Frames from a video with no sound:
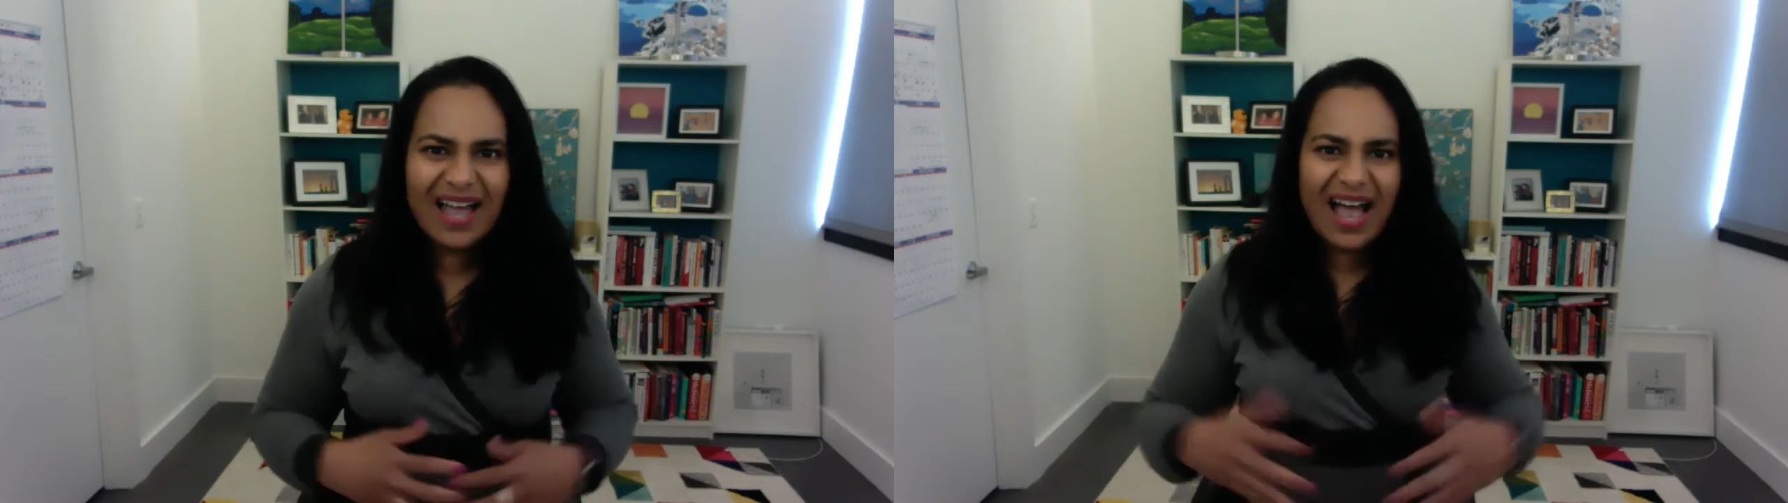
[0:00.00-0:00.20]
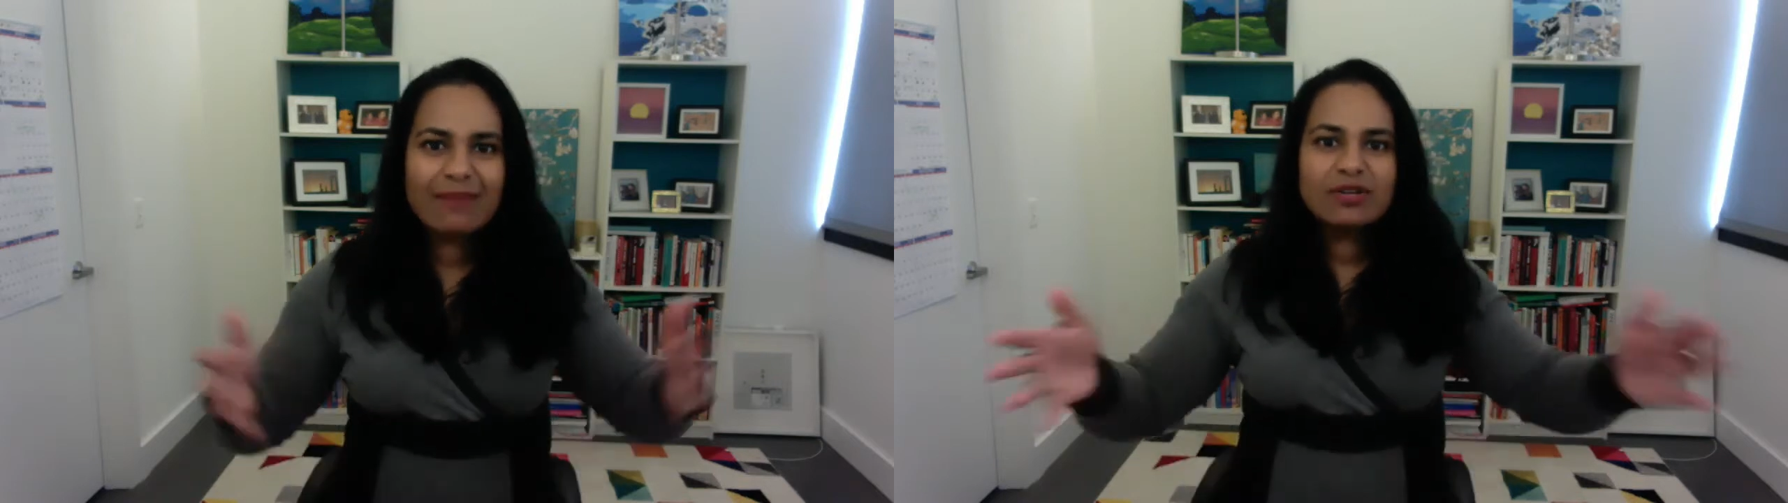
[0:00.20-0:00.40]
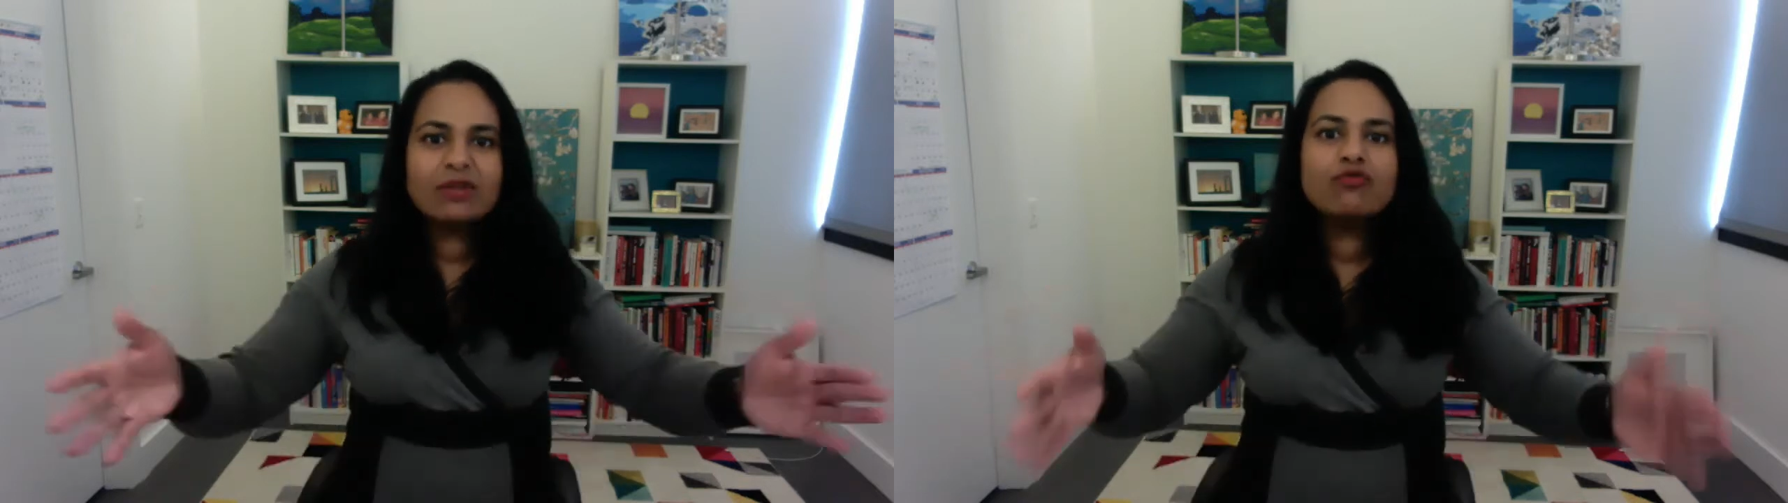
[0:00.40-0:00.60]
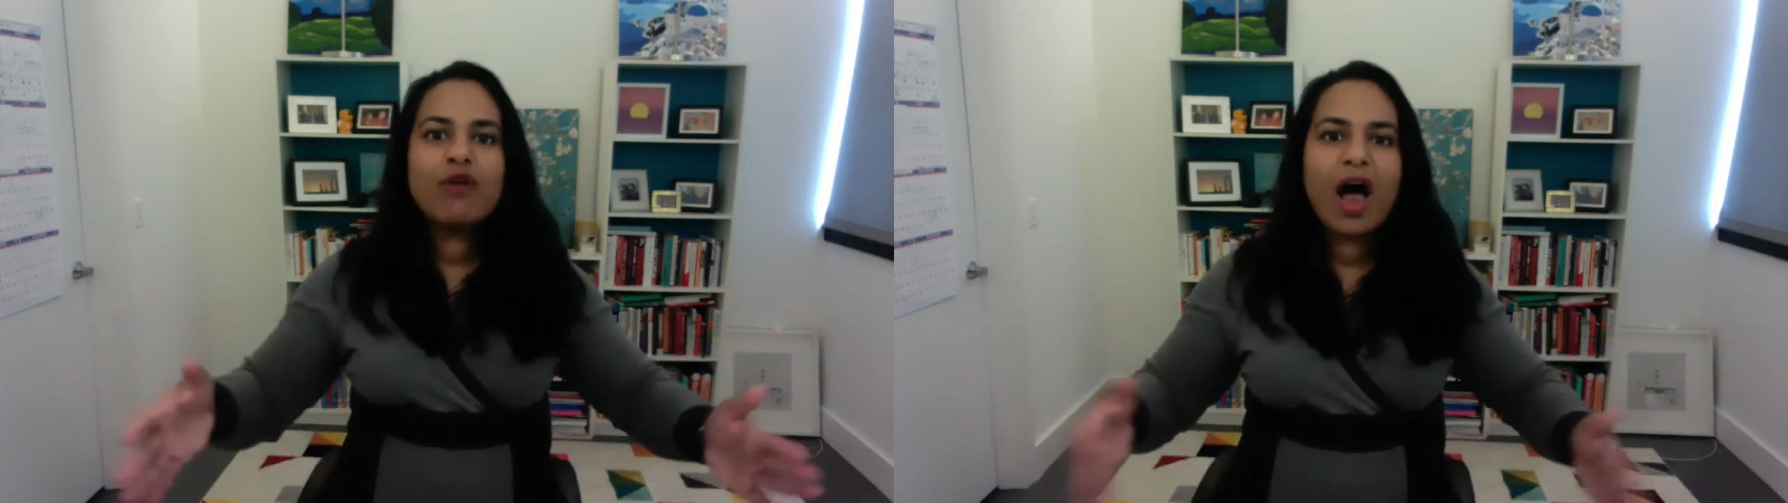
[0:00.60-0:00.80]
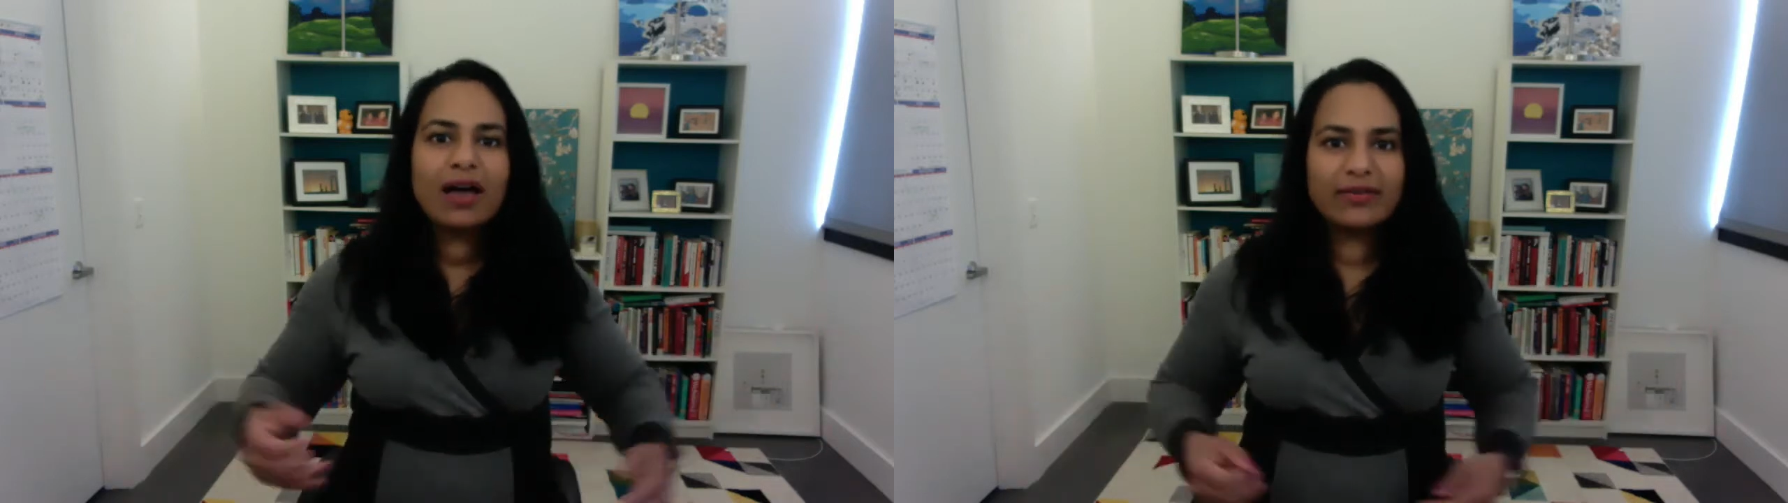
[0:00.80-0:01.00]
I'm going to
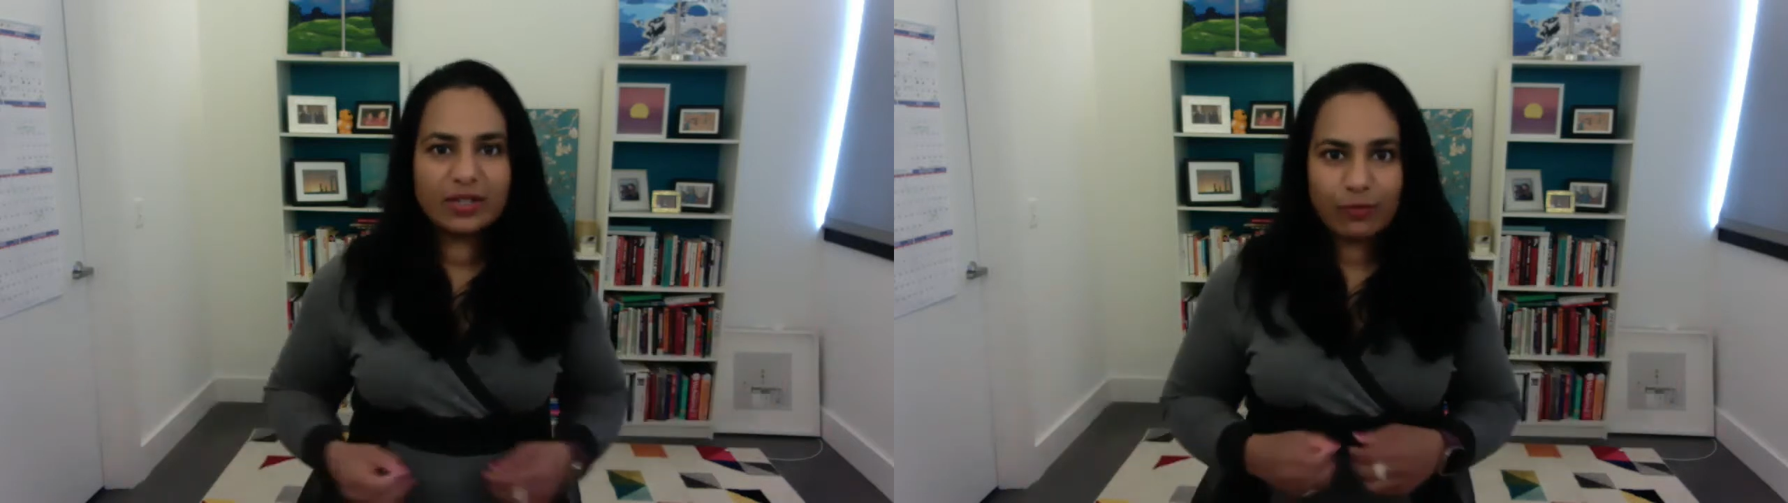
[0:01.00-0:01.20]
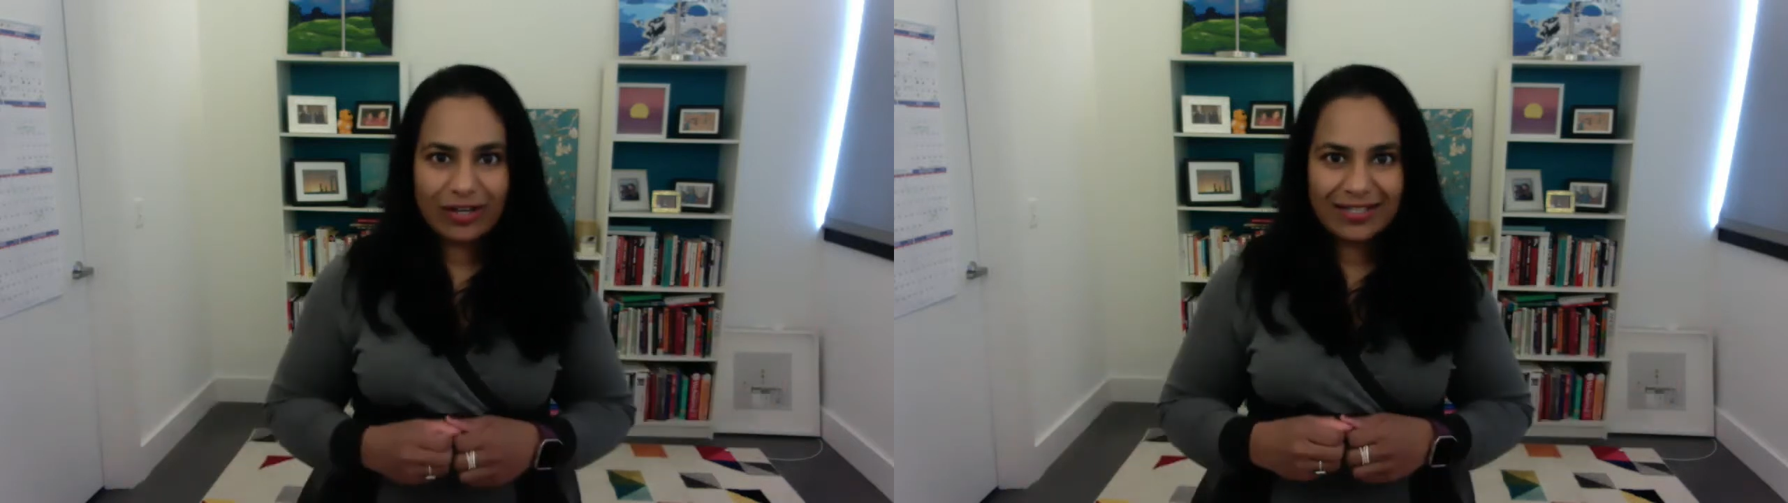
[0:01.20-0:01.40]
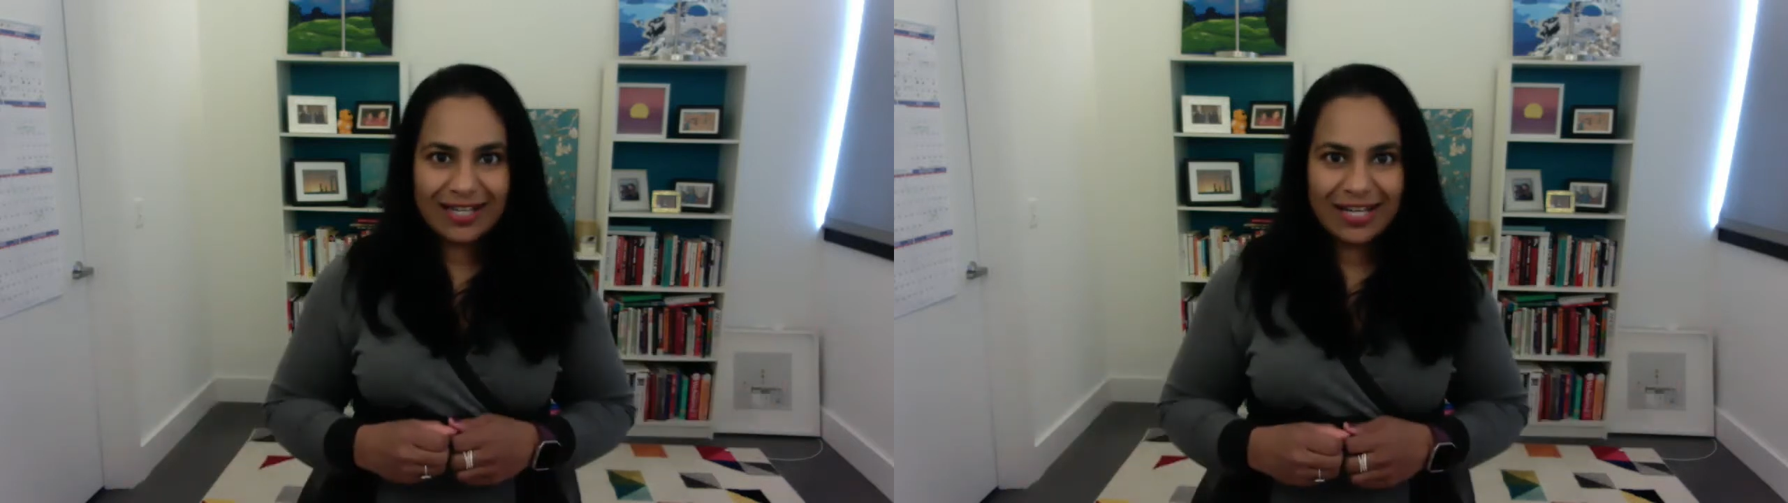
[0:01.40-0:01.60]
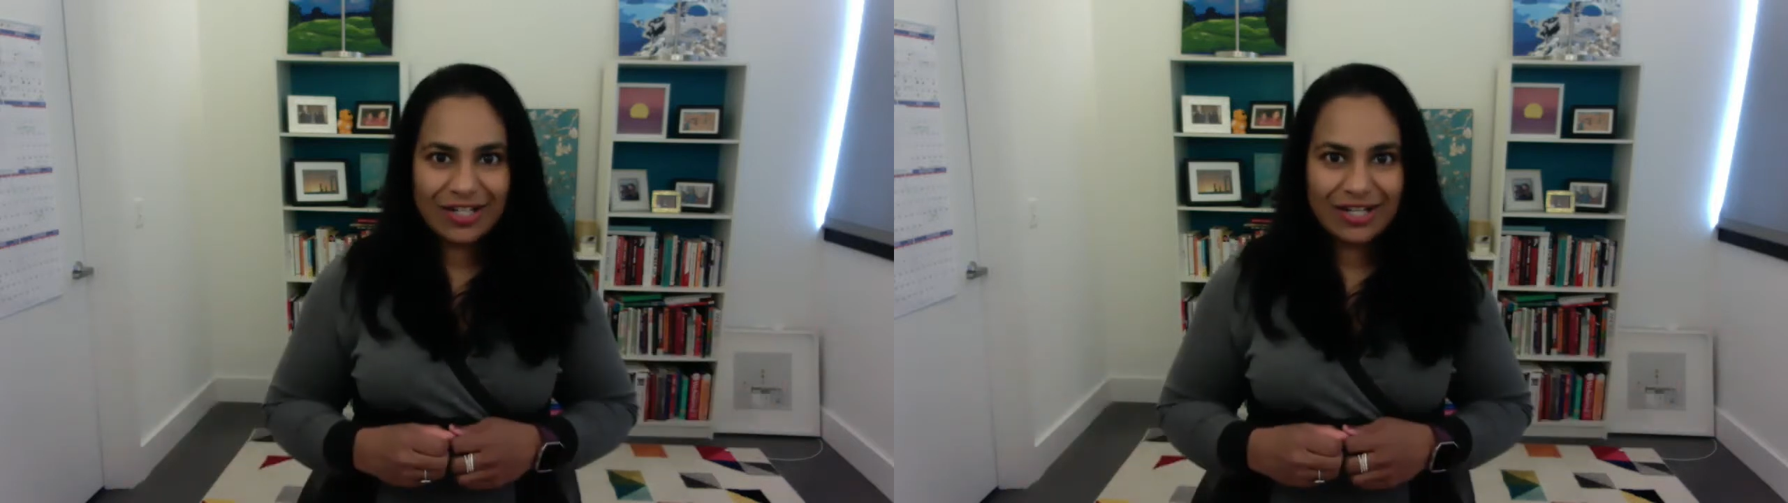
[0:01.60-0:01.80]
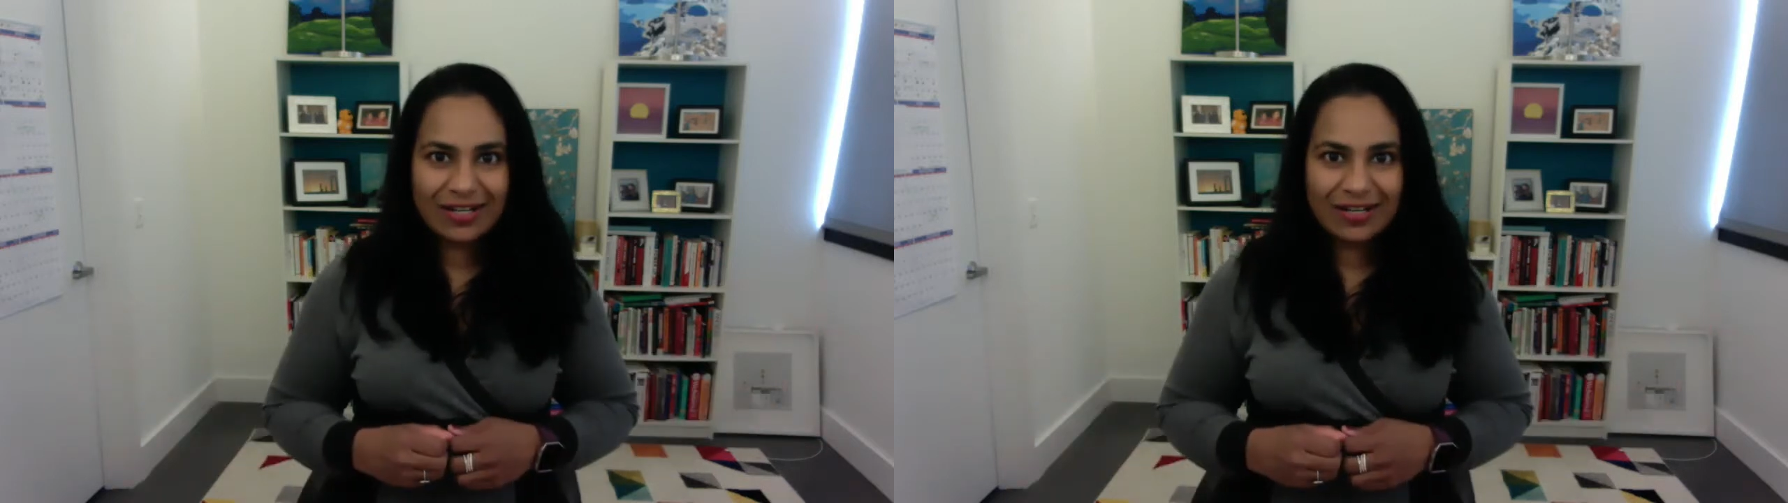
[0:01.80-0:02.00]
rock this
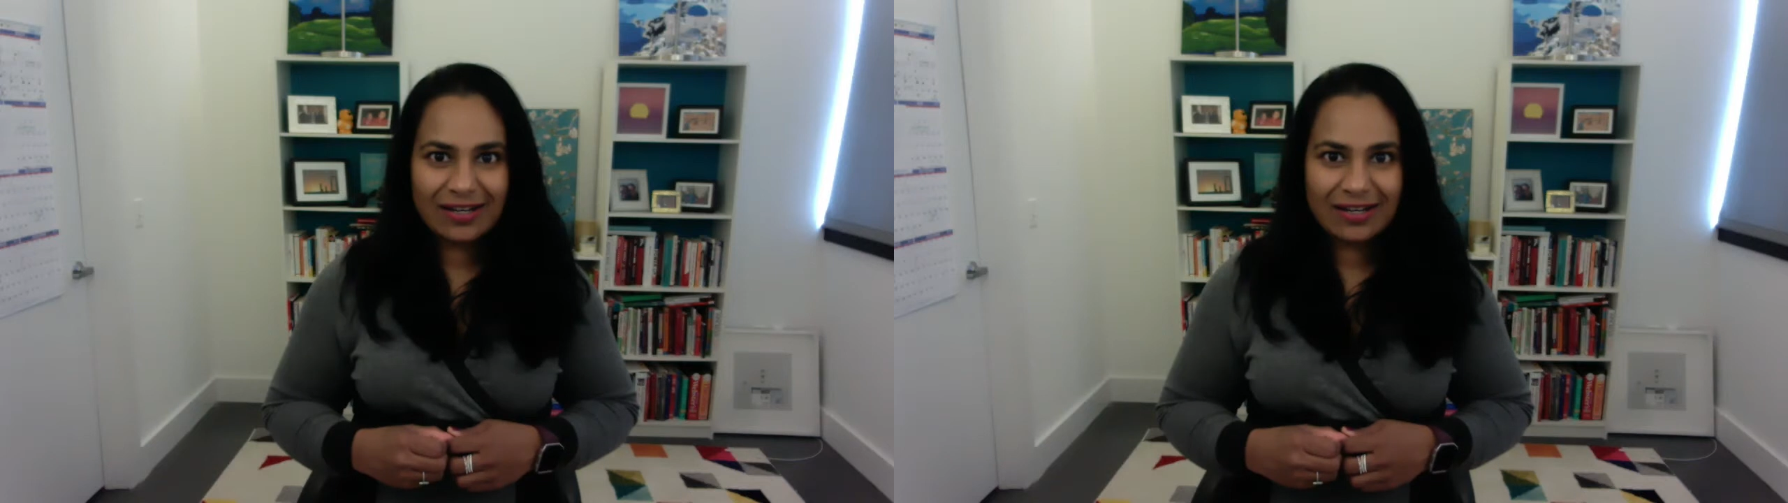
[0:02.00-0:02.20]
presentation.